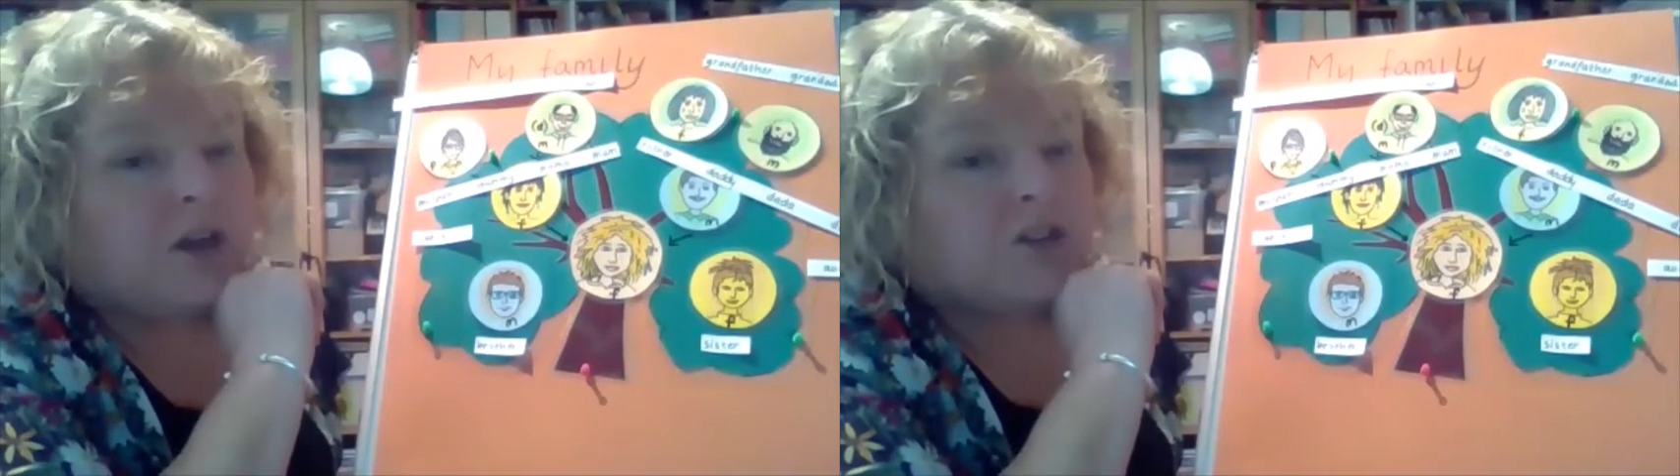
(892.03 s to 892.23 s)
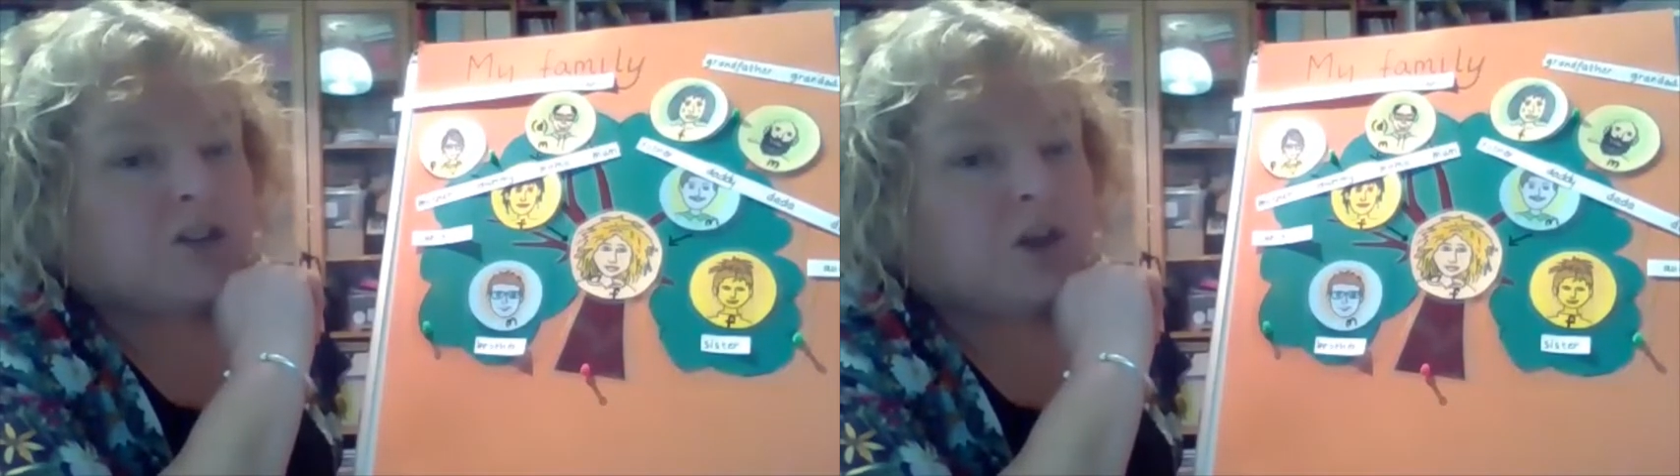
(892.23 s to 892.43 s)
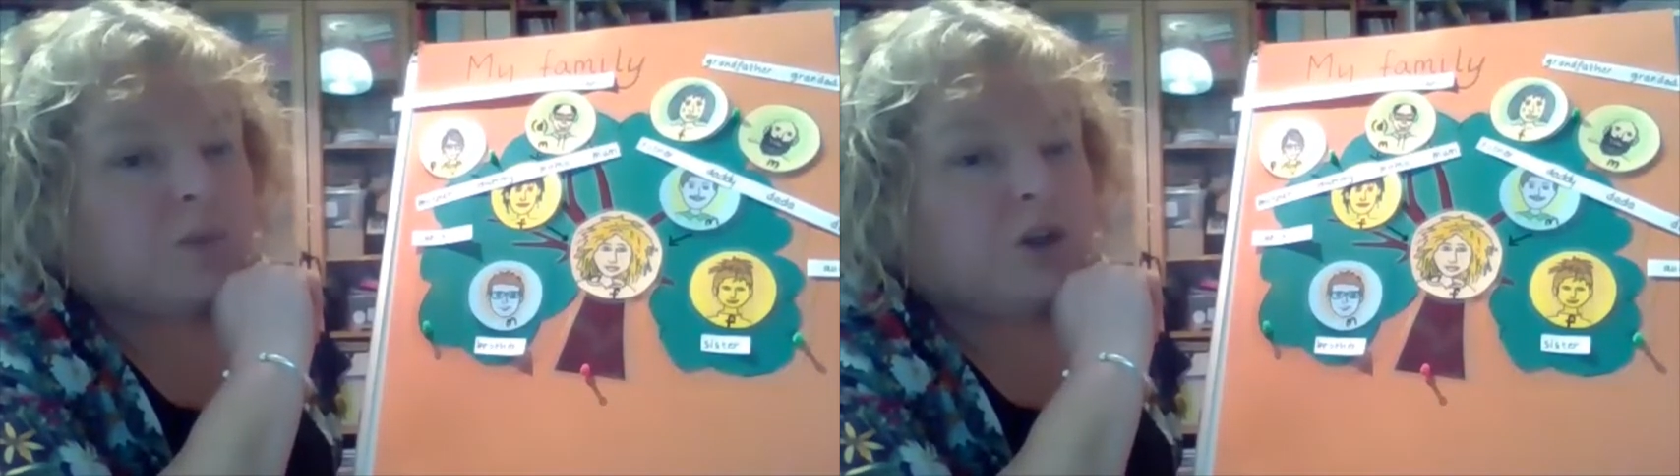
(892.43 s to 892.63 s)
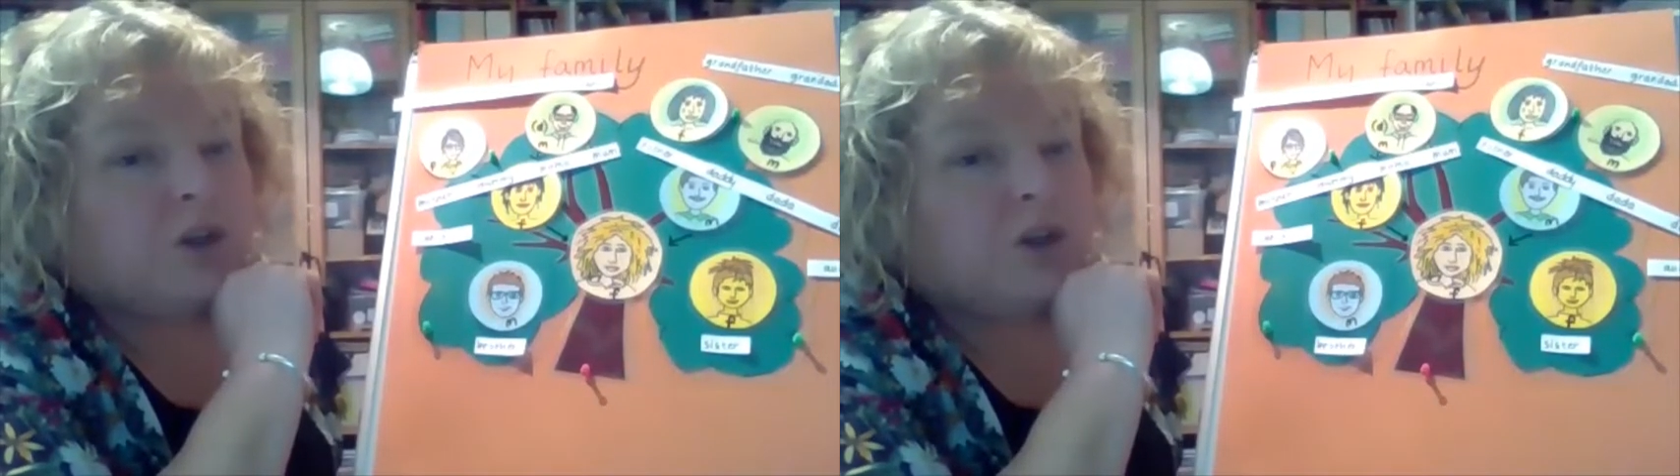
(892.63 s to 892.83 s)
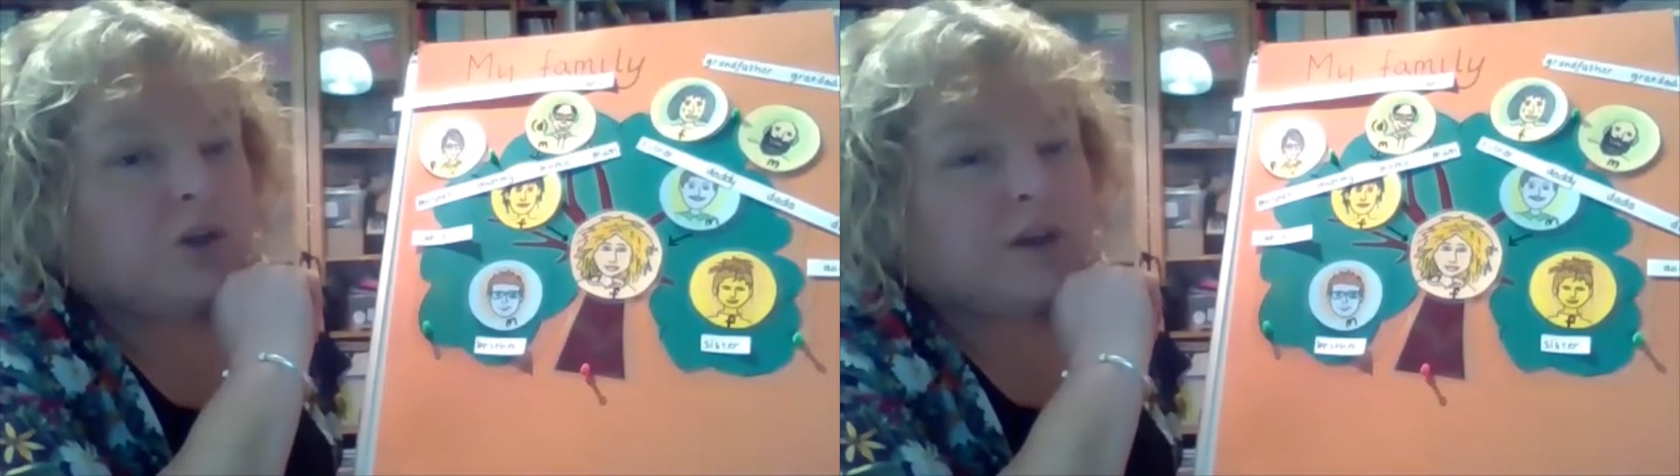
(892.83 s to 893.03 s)
So
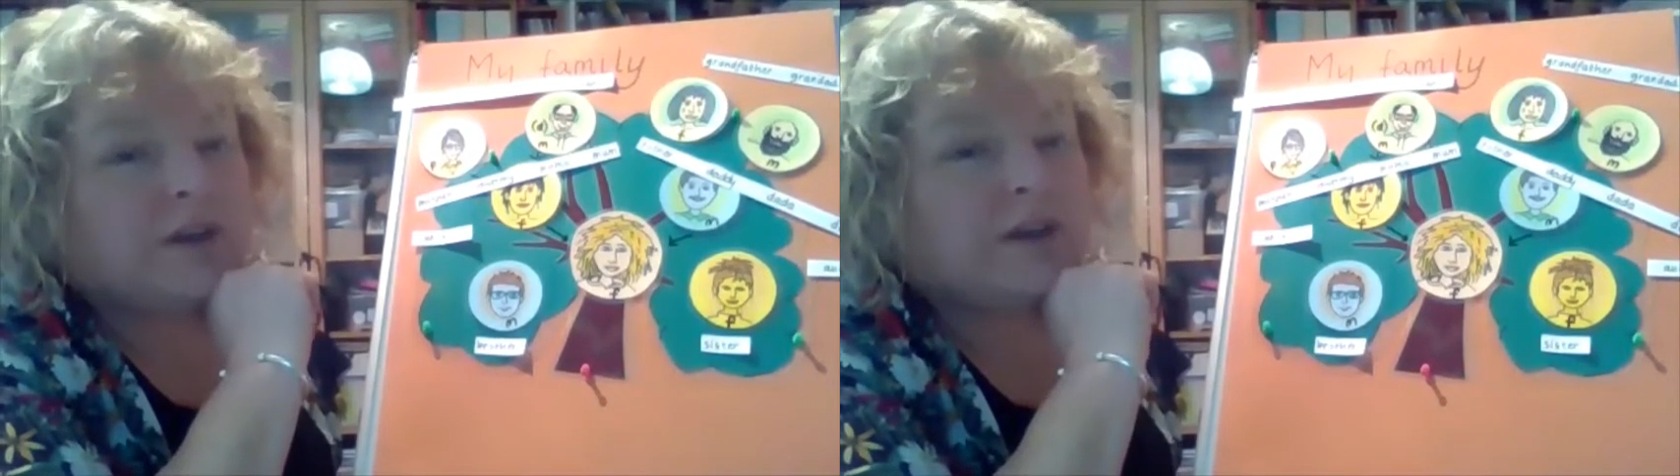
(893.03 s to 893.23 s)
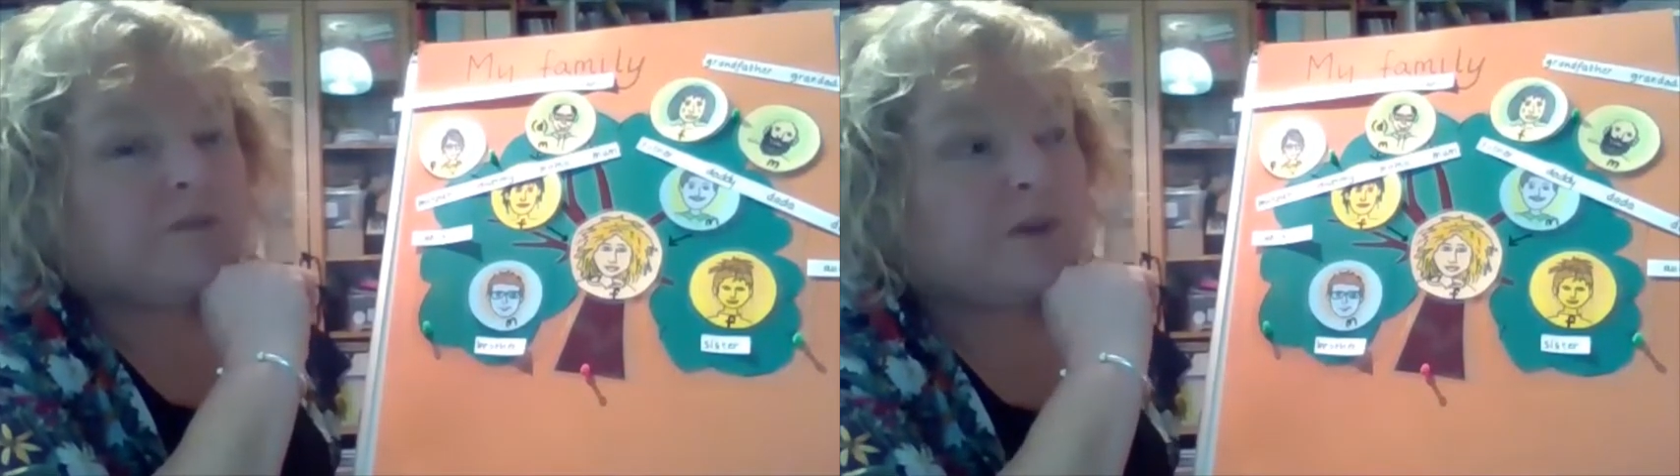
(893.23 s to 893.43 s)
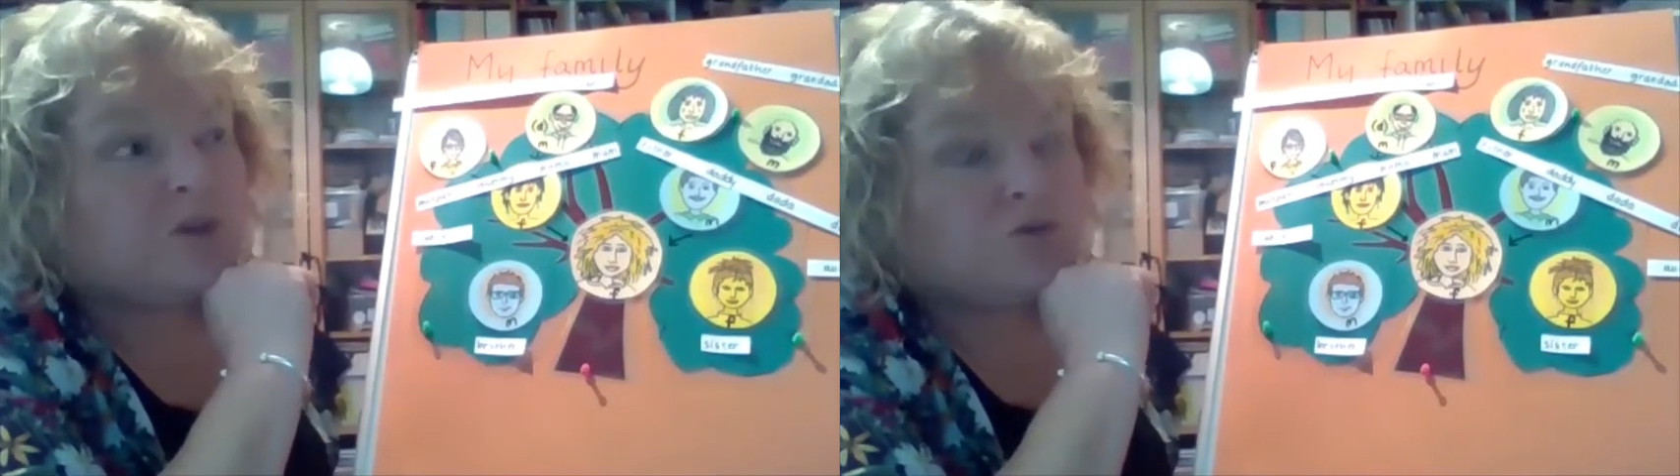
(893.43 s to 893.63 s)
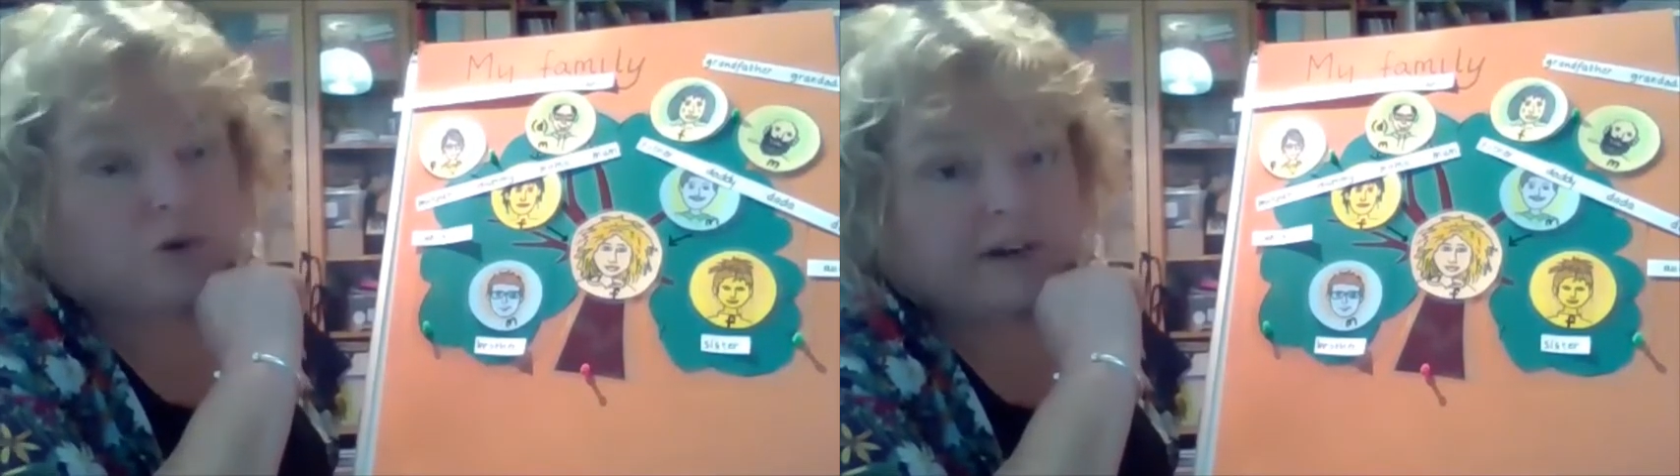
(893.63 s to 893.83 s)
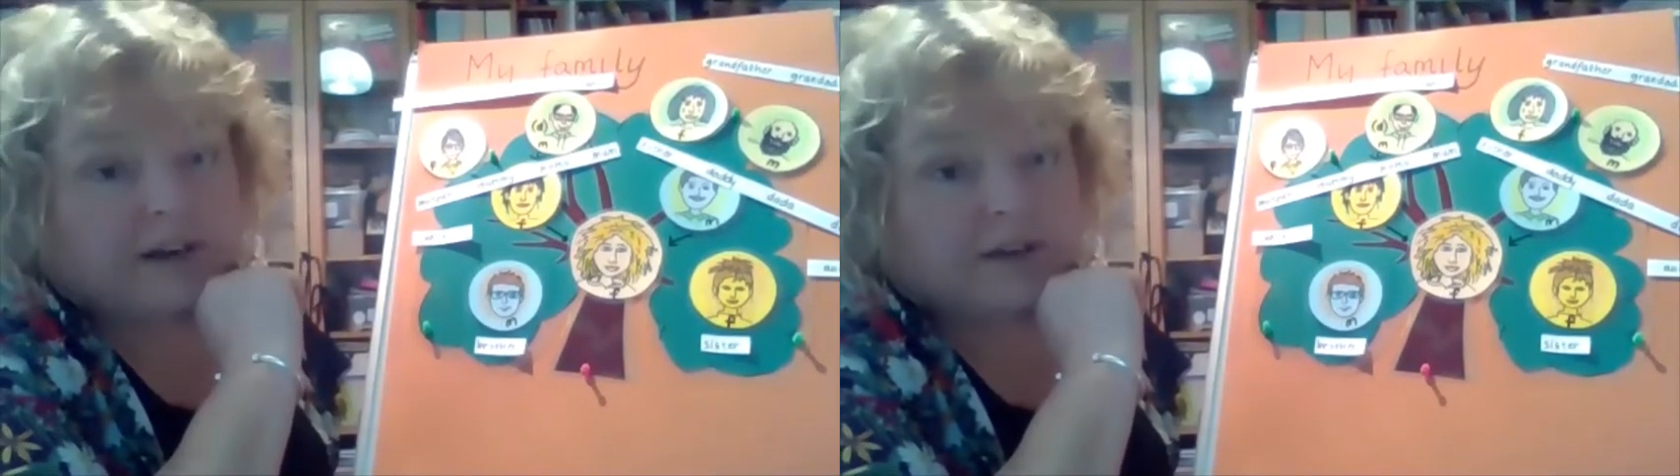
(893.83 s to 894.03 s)
you could give me
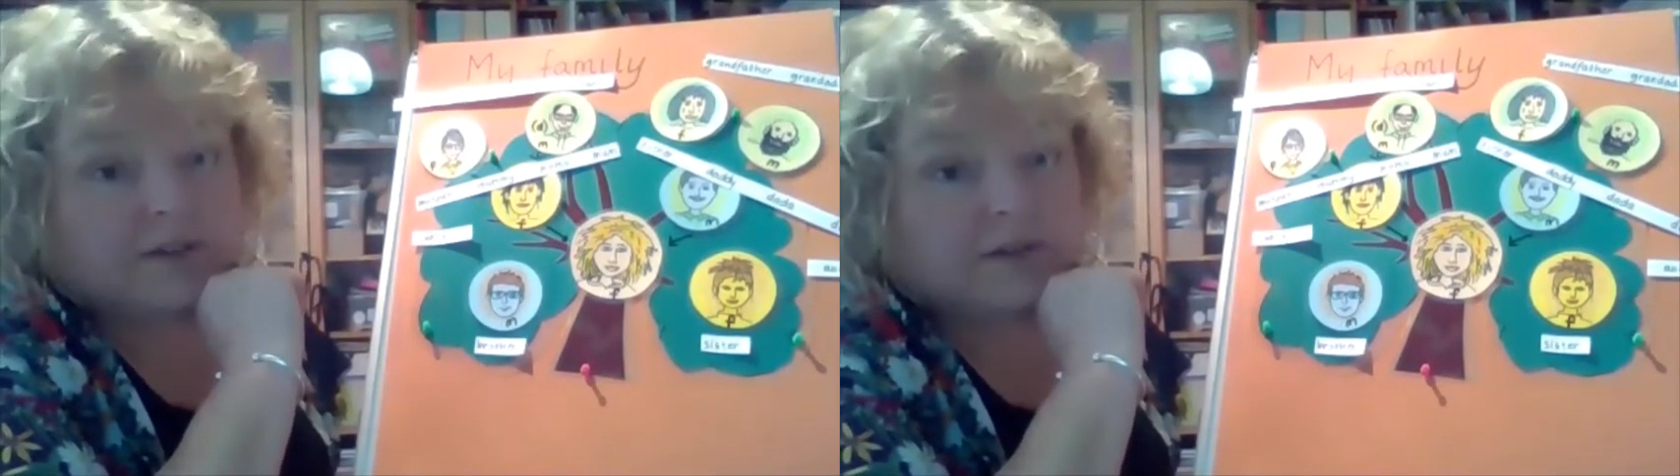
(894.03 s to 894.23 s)
drawings,